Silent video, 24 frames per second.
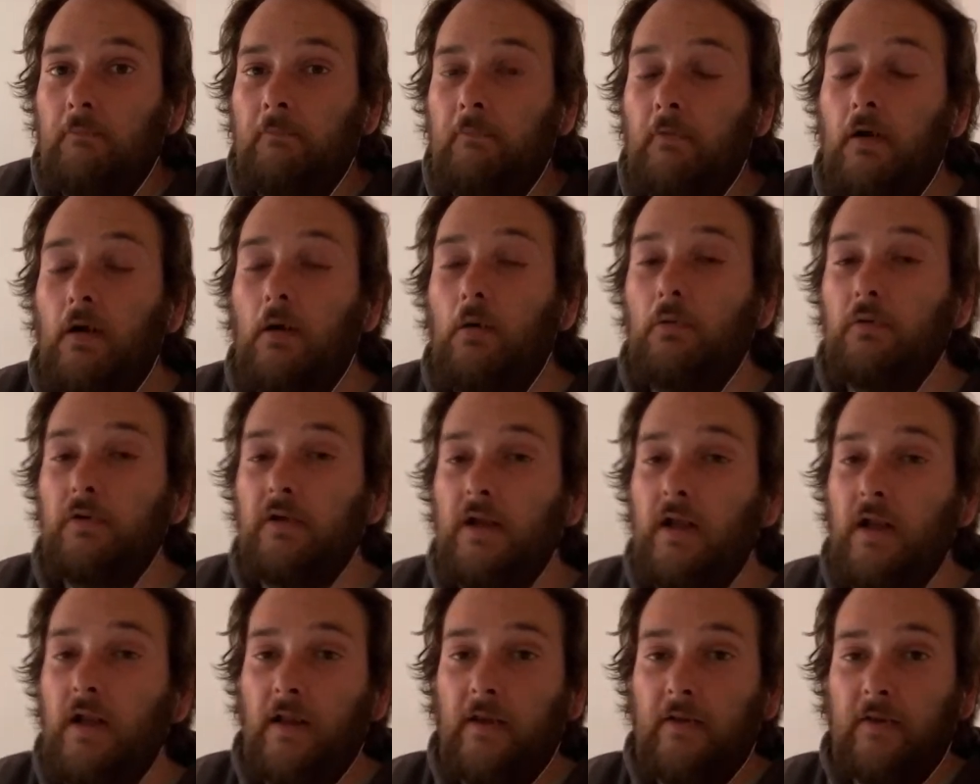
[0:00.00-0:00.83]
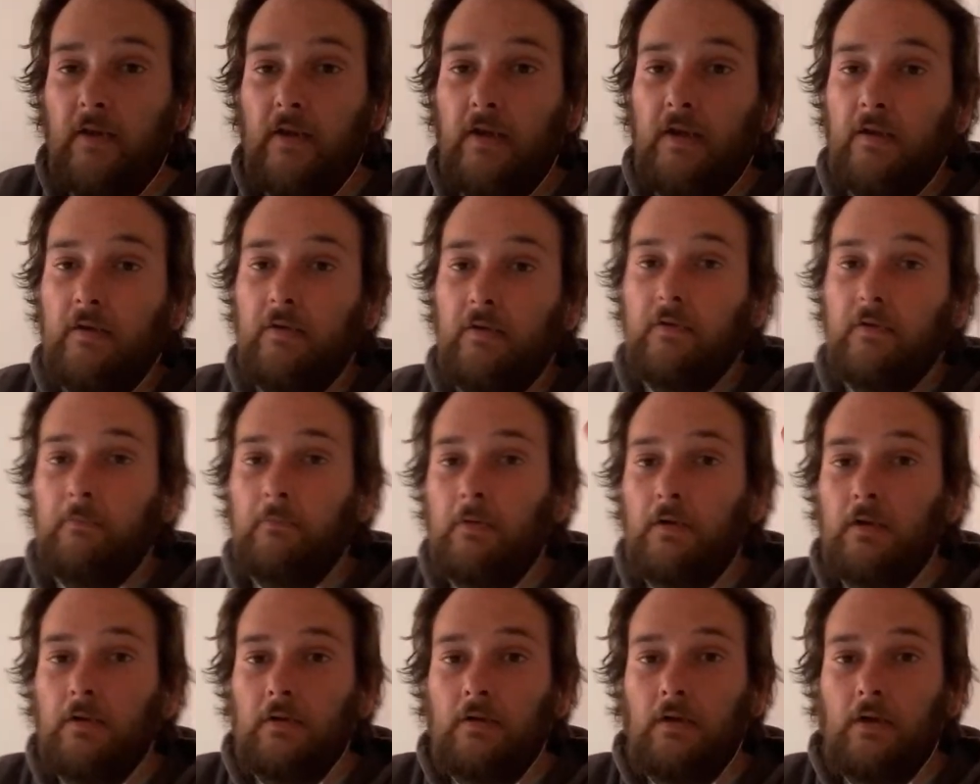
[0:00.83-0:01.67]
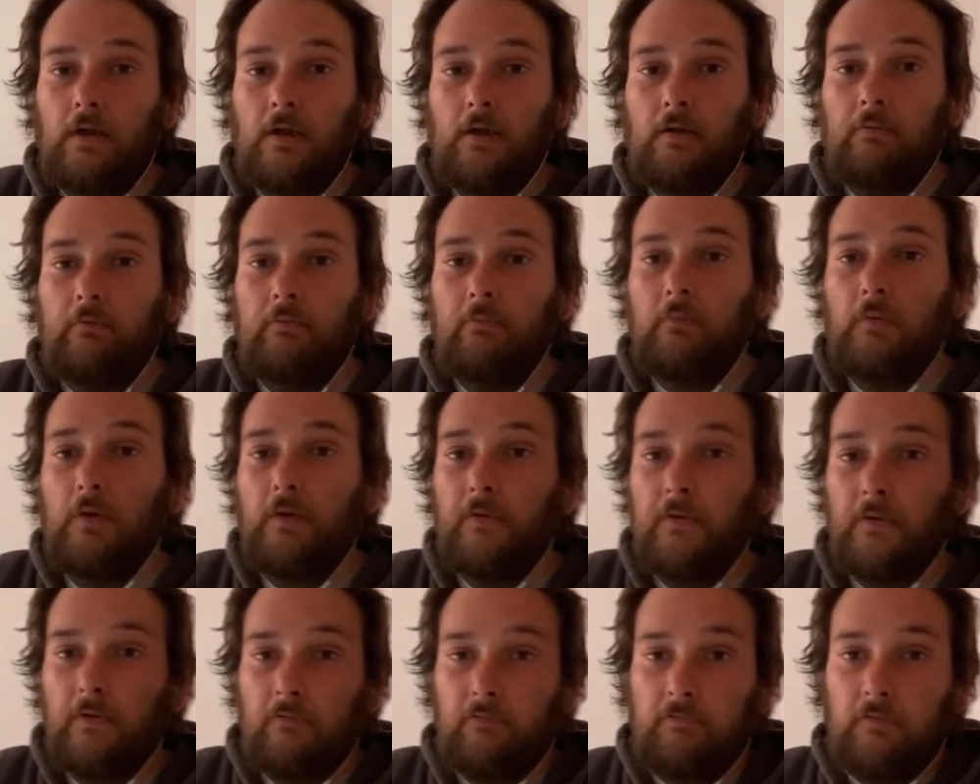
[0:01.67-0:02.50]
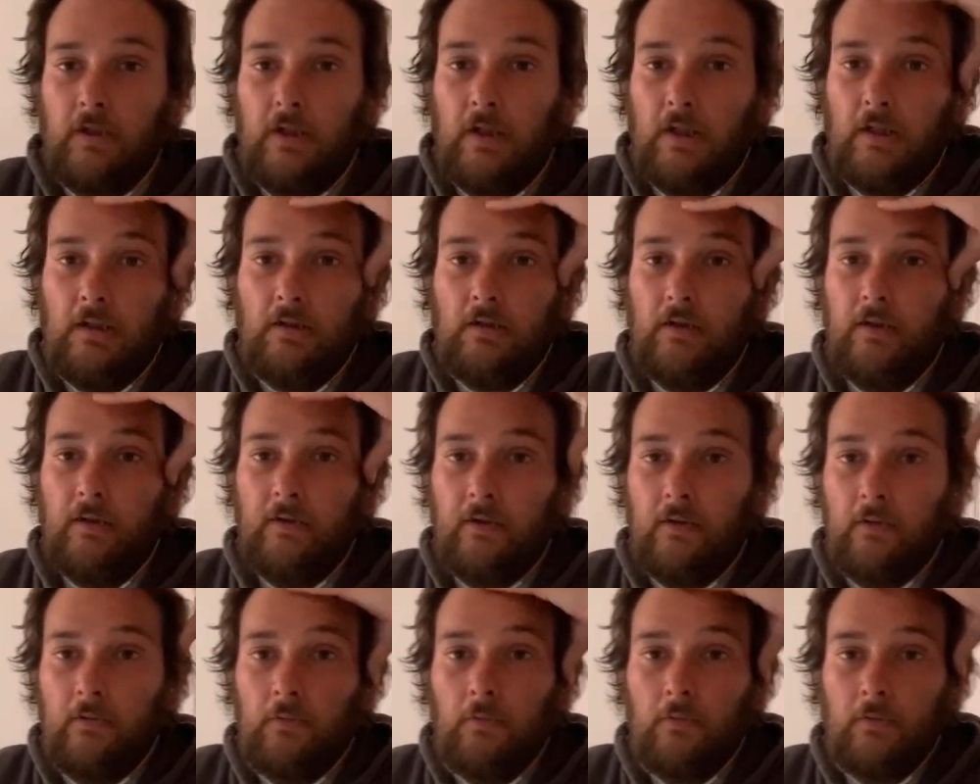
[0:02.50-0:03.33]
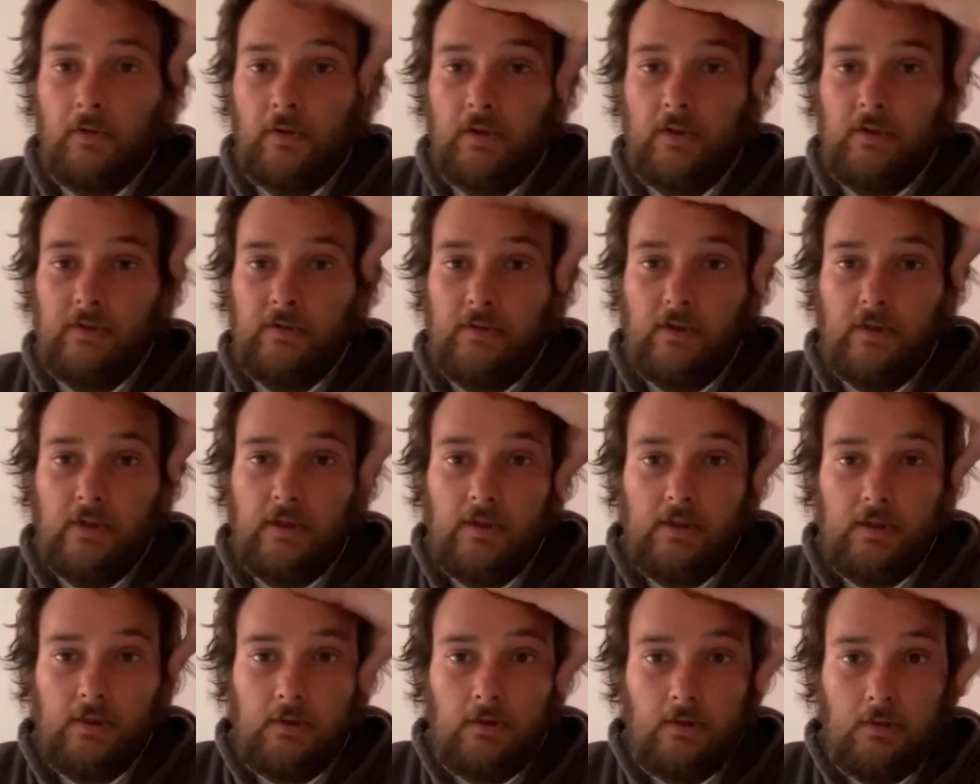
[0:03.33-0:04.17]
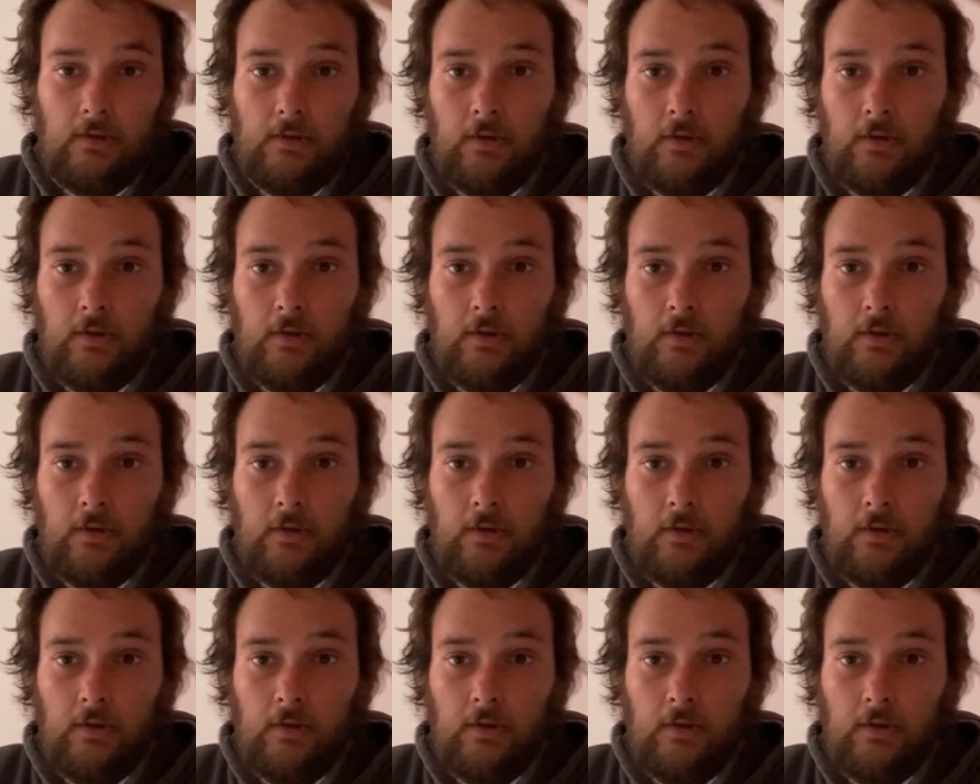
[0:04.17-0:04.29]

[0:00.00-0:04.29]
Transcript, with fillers: But I want to get a stage in my life where the crack is no longer in here.